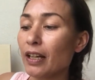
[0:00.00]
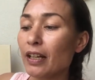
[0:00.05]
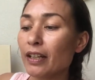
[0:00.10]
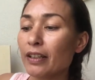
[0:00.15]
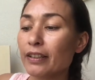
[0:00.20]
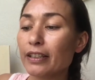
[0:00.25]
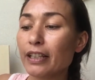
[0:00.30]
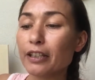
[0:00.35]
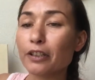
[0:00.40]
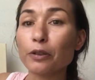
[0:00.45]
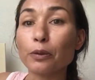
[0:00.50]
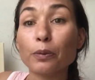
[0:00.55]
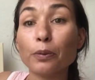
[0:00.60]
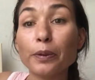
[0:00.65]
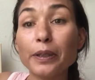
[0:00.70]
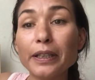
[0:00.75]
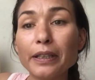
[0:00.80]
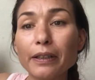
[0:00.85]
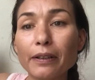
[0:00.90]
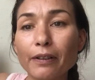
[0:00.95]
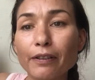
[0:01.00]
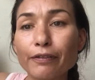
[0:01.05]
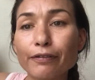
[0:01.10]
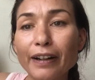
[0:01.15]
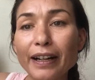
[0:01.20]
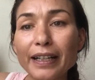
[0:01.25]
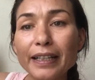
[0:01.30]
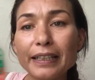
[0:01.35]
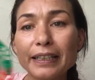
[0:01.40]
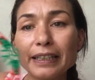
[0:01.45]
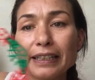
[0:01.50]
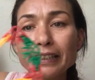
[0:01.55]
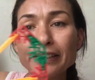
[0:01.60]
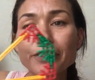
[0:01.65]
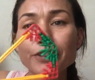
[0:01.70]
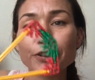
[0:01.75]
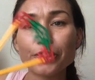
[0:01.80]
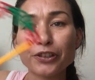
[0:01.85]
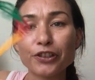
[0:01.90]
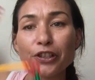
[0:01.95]
that the wheel finally
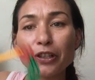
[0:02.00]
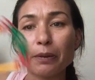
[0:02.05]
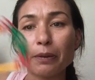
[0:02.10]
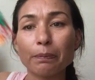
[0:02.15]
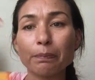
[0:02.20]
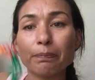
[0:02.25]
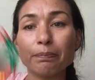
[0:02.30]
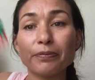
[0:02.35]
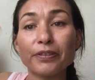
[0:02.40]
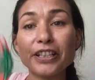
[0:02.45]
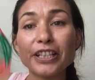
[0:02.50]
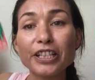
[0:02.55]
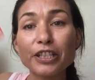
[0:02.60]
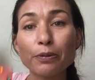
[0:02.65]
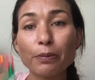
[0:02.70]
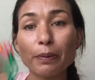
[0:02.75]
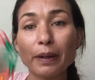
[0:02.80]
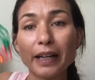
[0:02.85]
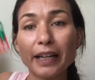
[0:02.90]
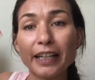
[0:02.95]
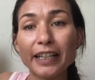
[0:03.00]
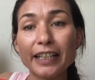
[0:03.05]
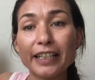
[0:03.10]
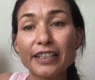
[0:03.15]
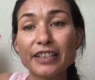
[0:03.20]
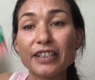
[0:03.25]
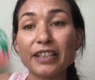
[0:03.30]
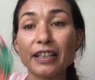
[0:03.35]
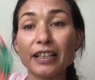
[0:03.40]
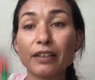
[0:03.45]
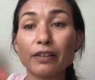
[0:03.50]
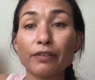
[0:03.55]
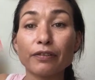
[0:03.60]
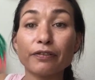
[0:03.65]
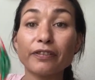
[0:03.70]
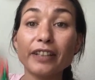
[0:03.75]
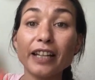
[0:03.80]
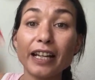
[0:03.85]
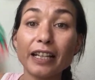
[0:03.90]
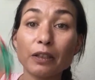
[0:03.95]
turns up this way instead of
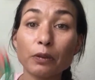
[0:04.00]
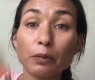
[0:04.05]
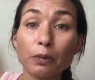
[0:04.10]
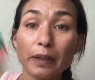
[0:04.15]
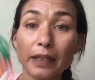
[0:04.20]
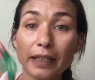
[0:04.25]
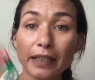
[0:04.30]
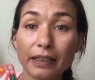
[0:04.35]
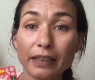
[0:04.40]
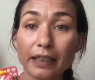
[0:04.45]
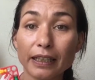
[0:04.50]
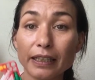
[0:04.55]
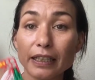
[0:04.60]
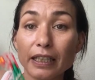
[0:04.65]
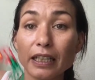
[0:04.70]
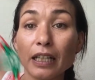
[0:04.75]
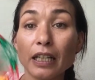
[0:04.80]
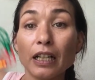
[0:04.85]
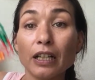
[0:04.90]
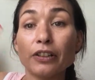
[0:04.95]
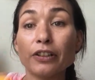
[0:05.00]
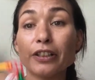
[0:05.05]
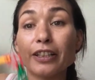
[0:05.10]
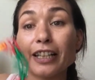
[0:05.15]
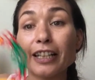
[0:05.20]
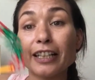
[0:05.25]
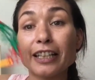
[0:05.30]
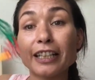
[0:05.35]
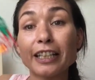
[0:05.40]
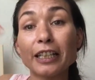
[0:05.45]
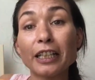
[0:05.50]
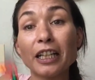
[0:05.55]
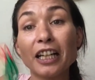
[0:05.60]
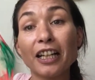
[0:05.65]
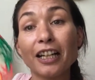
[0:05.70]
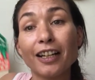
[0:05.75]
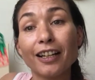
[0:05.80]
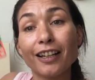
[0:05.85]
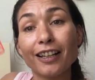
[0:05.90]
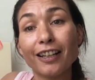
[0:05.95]
that way. Like you're getting
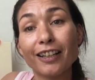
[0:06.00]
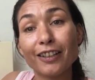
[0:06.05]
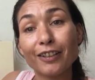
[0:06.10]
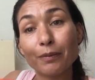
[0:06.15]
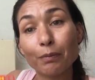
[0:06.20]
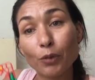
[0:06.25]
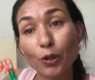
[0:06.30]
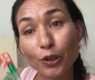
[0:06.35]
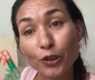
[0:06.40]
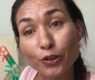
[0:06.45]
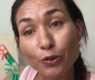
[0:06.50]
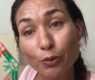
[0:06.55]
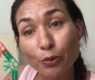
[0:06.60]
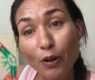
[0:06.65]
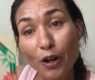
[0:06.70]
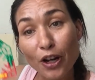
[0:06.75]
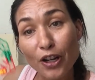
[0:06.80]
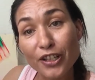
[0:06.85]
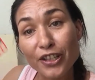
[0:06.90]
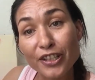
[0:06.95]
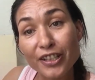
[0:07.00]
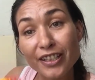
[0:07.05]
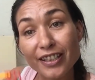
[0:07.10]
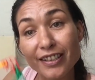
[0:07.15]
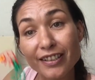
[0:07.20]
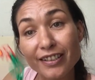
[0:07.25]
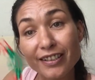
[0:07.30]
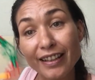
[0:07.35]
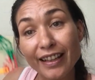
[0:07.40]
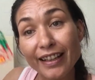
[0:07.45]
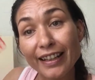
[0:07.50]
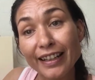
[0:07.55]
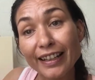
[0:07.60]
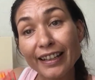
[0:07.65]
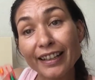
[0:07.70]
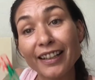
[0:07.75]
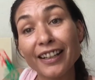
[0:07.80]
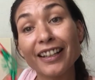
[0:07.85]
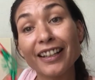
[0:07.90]
more trust, is getting,